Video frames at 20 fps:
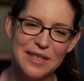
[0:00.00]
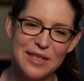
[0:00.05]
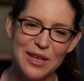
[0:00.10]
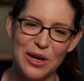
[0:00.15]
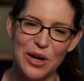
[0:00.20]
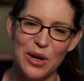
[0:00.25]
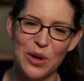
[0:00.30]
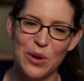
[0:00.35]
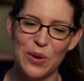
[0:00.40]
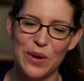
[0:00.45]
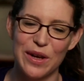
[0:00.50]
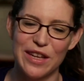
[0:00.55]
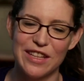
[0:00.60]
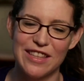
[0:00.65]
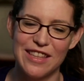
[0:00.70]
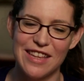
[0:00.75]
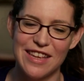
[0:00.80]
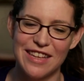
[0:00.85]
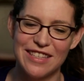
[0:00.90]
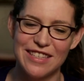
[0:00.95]
So
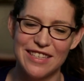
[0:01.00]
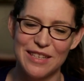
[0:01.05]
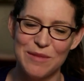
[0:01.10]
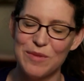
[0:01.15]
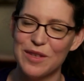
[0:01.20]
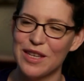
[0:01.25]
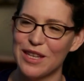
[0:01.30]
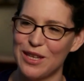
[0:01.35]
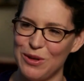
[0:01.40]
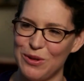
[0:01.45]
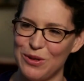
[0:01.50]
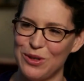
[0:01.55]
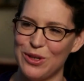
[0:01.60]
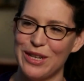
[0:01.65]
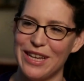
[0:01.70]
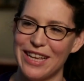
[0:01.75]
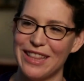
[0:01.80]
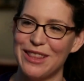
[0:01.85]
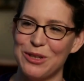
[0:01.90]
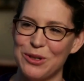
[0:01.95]
it seems like you
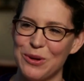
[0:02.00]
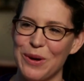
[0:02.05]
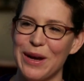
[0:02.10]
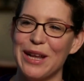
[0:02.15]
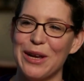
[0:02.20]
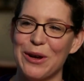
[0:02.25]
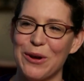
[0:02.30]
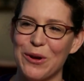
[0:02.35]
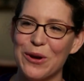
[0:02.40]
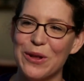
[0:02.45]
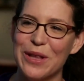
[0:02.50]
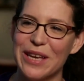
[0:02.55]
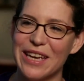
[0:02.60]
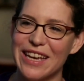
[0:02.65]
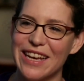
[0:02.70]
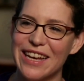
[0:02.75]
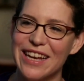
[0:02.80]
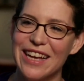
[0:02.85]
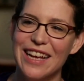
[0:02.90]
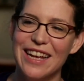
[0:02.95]
should get the training
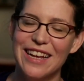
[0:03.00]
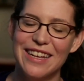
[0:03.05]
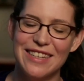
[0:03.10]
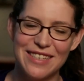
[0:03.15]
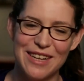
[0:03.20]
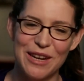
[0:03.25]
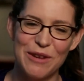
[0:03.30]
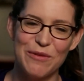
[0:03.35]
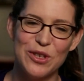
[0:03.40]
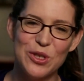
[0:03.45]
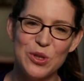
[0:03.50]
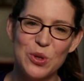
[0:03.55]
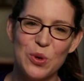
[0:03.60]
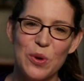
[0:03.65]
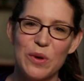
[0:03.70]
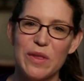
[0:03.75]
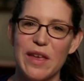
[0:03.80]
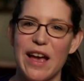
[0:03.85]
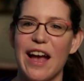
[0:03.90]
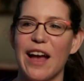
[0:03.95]
early to kind of
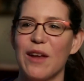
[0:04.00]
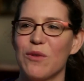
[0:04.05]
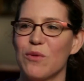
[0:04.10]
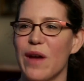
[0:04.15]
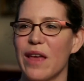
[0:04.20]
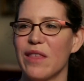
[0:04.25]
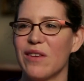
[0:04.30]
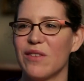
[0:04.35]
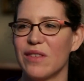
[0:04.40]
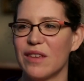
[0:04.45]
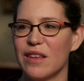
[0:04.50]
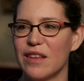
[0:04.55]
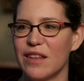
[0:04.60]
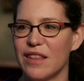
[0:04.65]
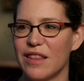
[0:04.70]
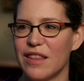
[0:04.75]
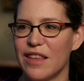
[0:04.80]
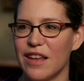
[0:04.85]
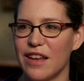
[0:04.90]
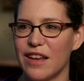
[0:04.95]
endure that rather
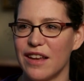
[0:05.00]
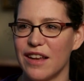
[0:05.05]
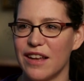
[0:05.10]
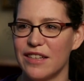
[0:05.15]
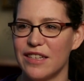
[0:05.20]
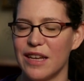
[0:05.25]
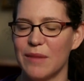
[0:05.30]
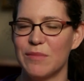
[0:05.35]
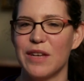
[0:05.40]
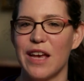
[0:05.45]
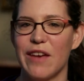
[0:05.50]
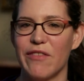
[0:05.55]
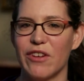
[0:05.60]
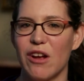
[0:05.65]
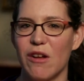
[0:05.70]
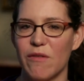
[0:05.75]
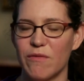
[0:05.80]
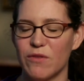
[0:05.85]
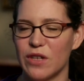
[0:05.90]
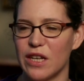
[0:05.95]
than attempt to have a
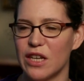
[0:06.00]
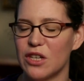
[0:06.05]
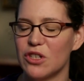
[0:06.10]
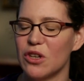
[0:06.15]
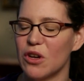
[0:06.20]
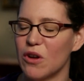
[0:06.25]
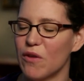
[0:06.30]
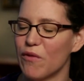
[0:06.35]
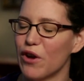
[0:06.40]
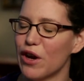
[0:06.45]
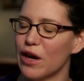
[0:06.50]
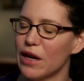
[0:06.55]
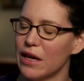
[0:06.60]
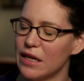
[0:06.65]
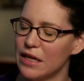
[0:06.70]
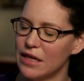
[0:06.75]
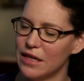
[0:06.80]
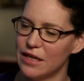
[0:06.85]
confrontation over it.